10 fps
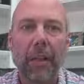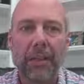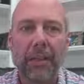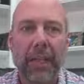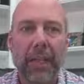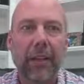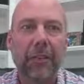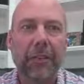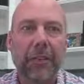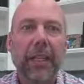listed out,
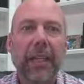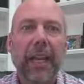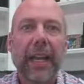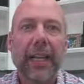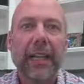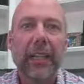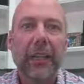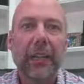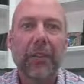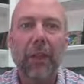and I can look
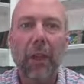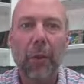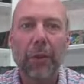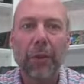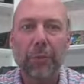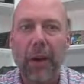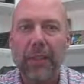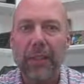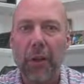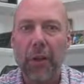at the lowest
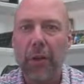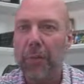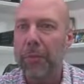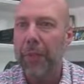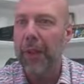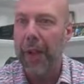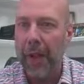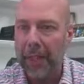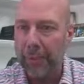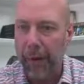price home to the
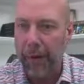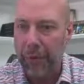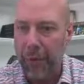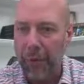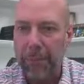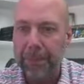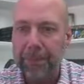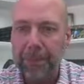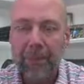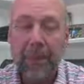highest price home.
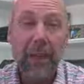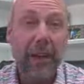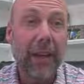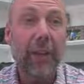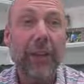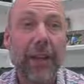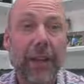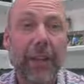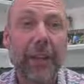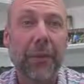Another thing I
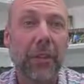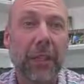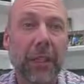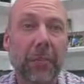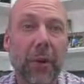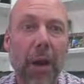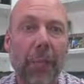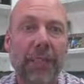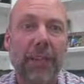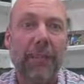can do is look at
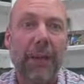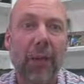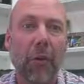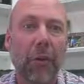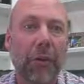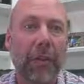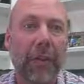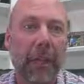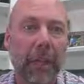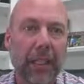properties that have been on the
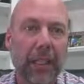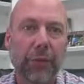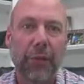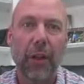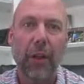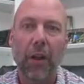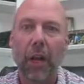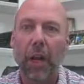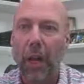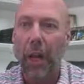MLS for the
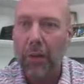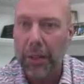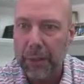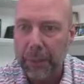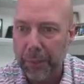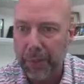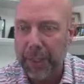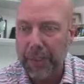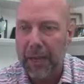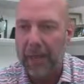longest period of
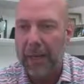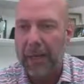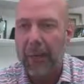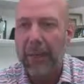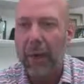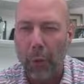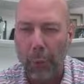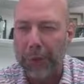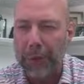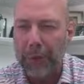time by going
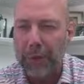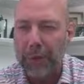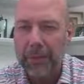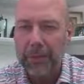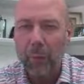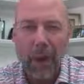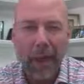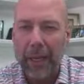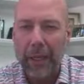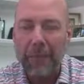oldest.
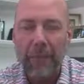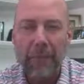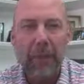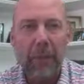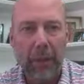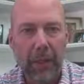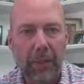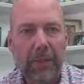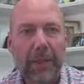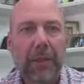Why?
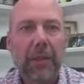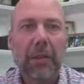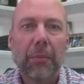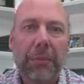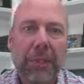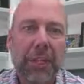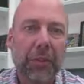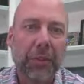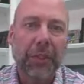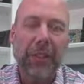Well,
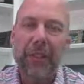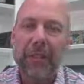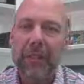potentially